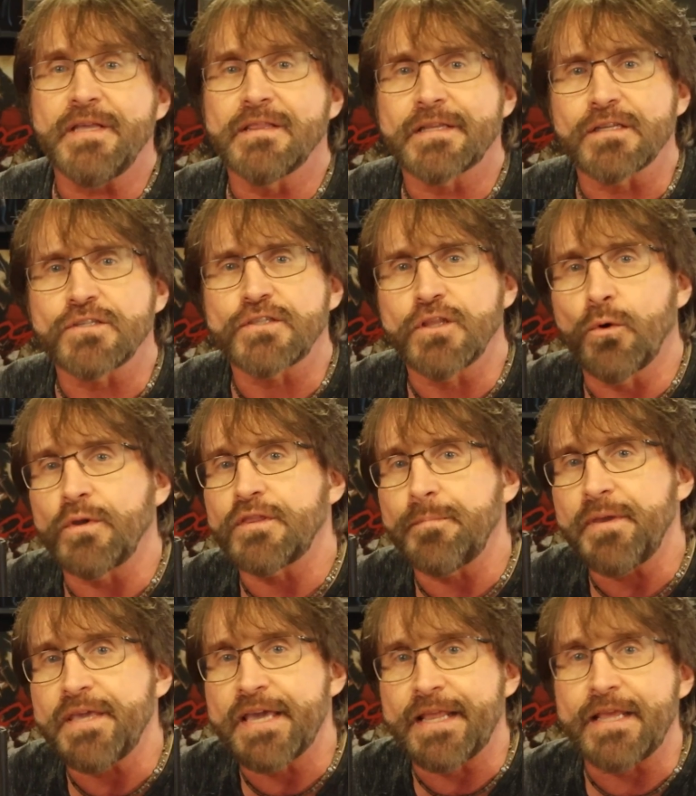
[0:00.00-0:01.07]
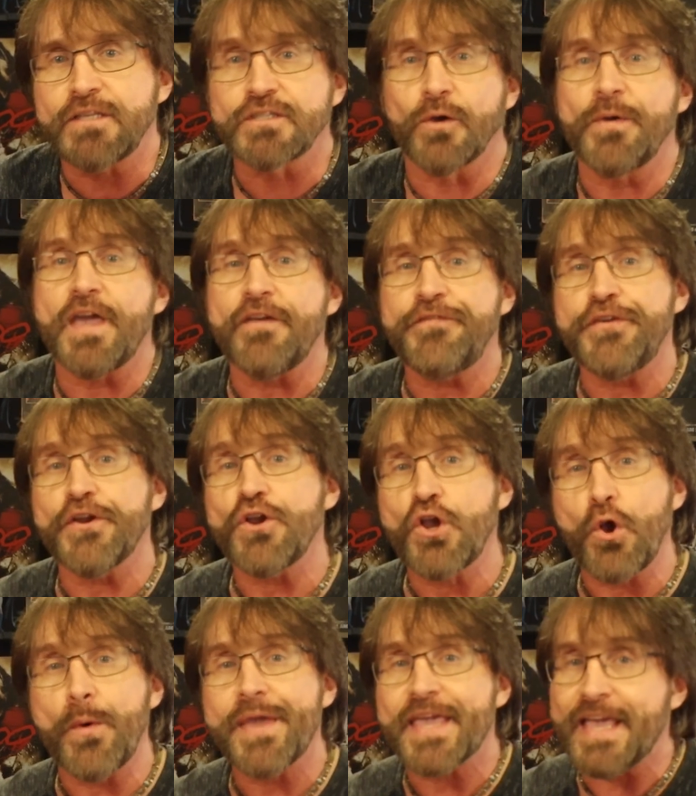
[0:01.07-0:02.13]
little slow at the beginning, so if you're
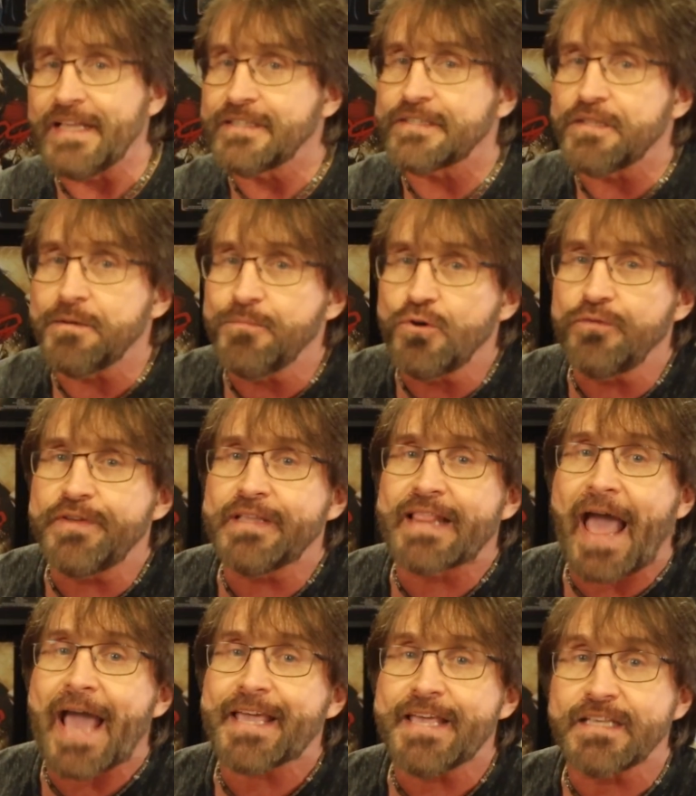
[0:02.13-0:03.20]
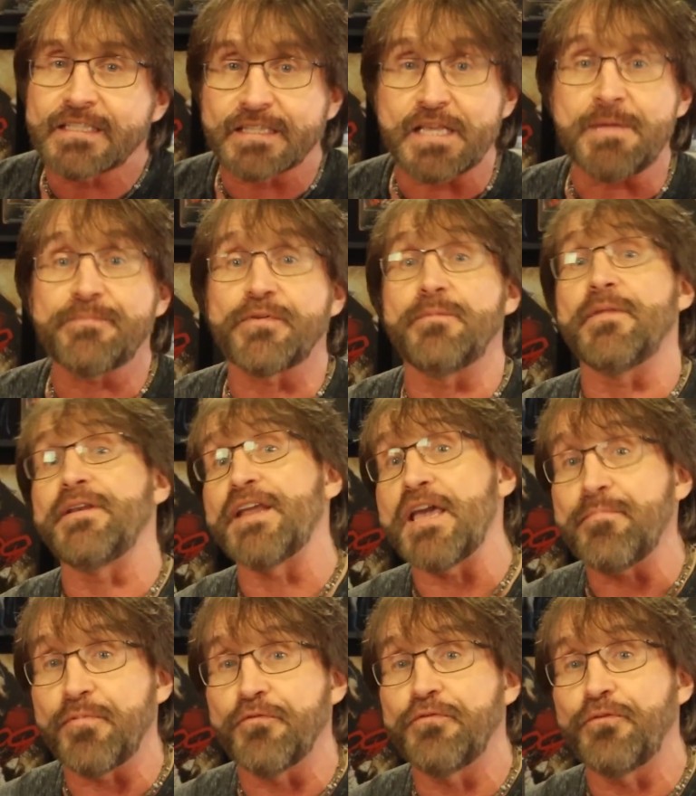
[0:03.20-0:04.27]
going into the movie lacking sleep from the night
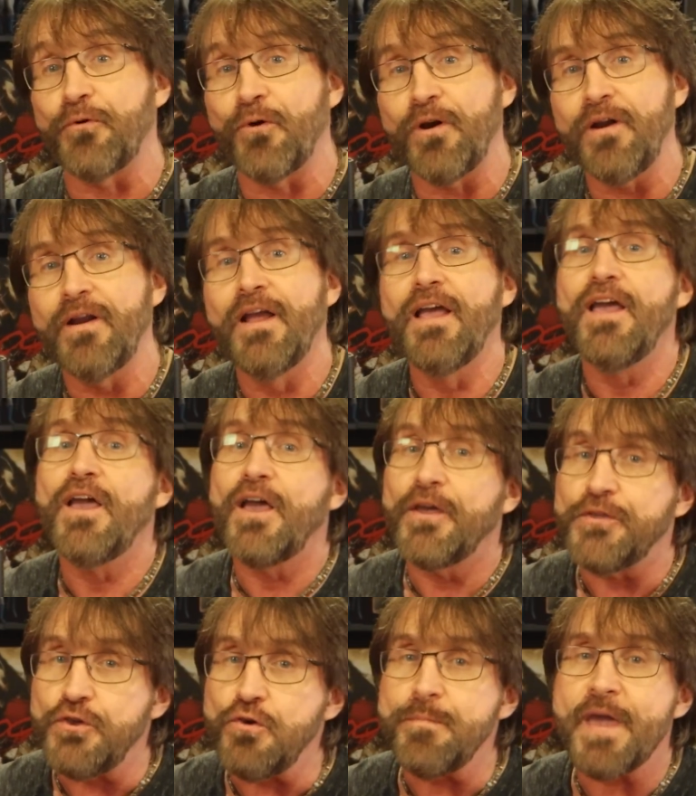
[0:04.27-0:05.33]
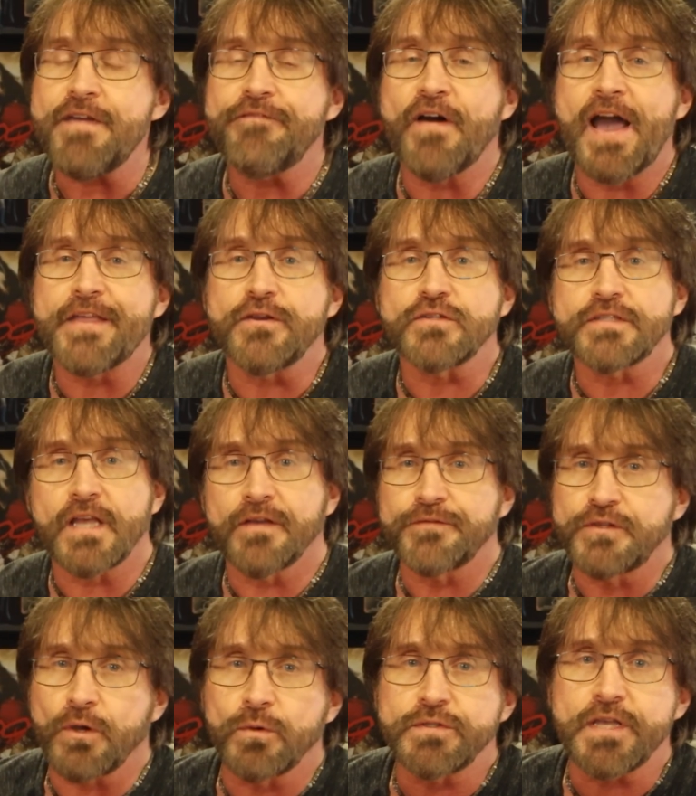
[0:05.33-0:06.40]
before, you may find yourself
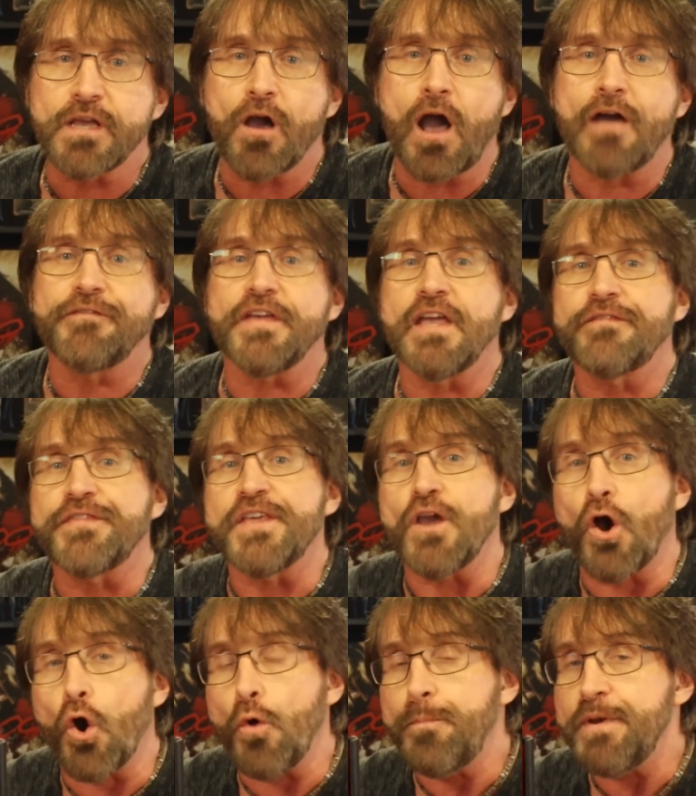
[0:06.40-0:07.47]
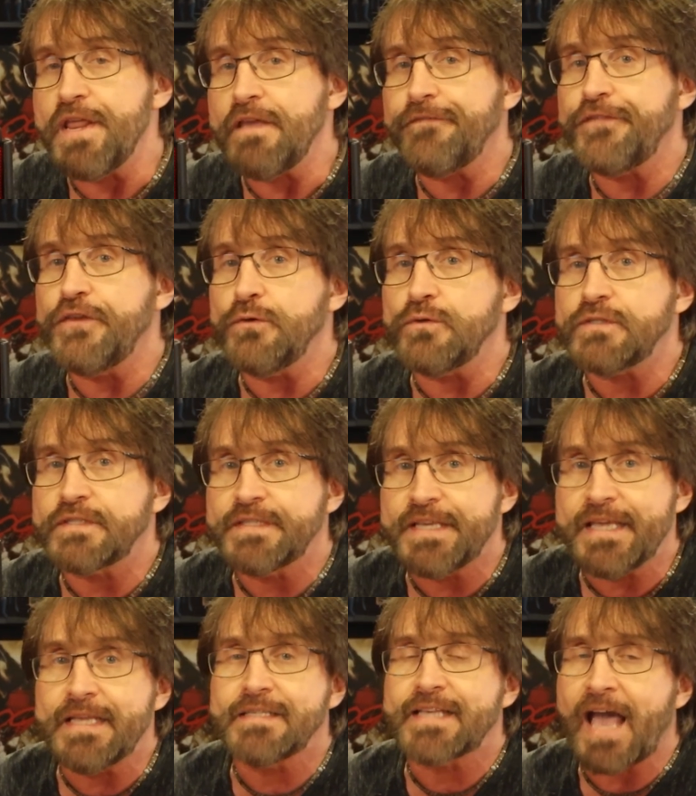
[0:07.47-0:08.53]
dozing off if the opening few
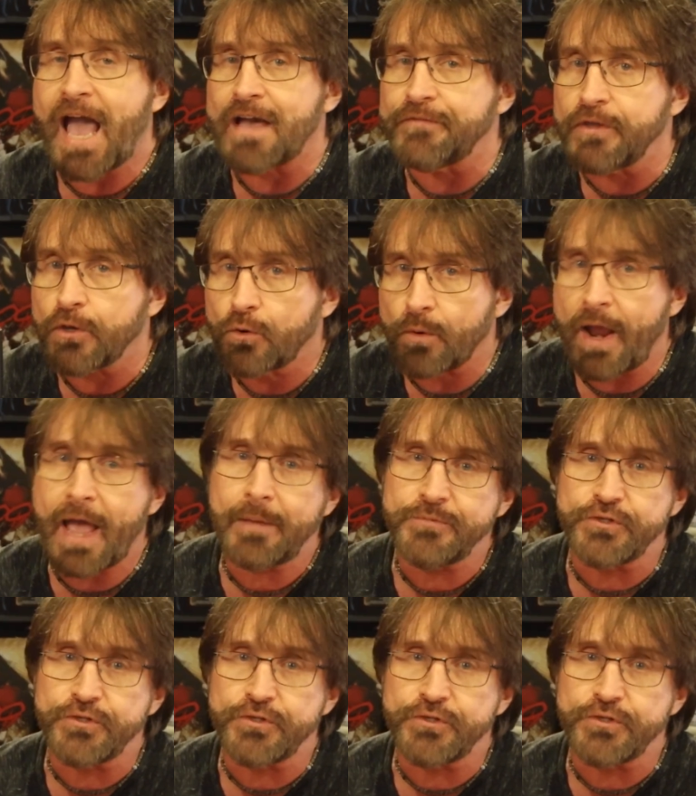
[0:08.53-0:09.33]
scenes haven't grabbed